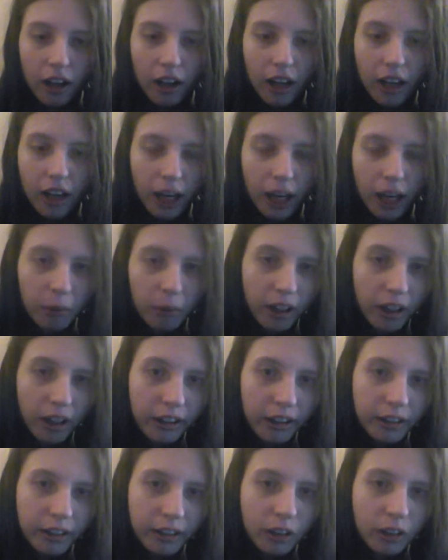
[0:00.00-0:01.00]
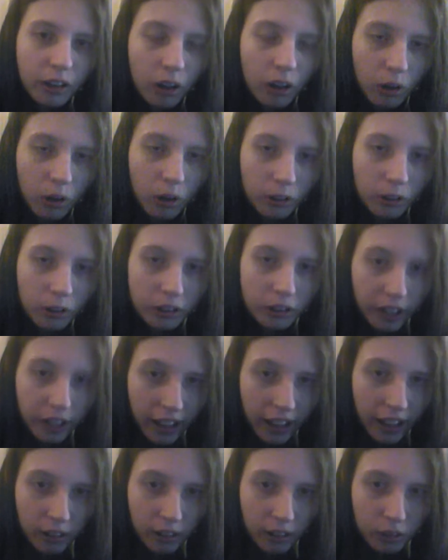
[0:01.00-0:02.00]
Have I learned
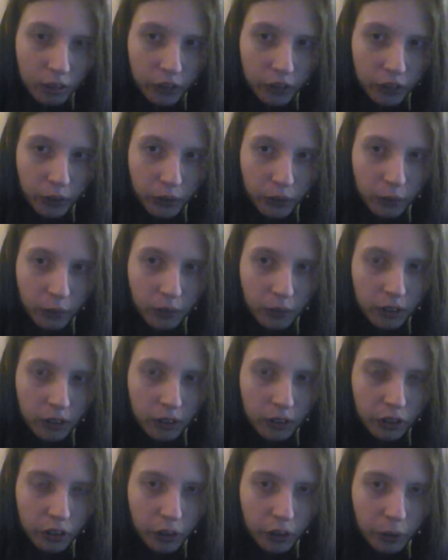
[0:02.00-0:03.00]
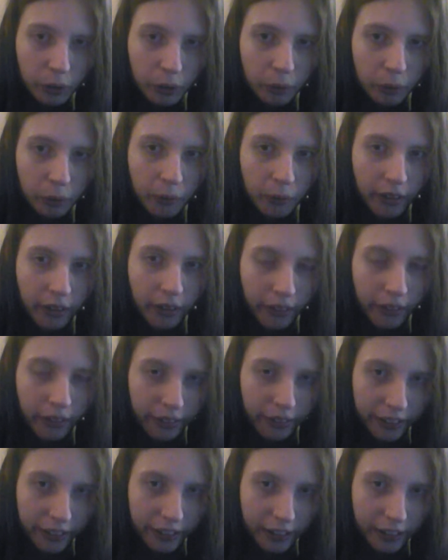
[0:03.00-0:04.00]
how to do
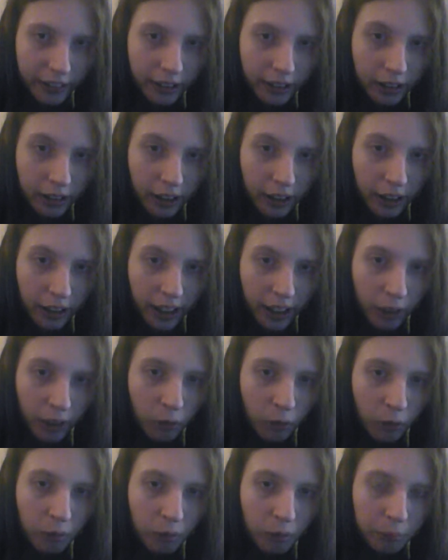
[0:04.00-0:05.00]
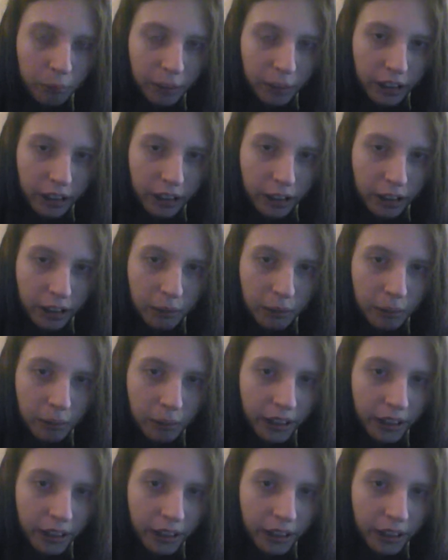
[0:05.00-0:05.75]
the LBP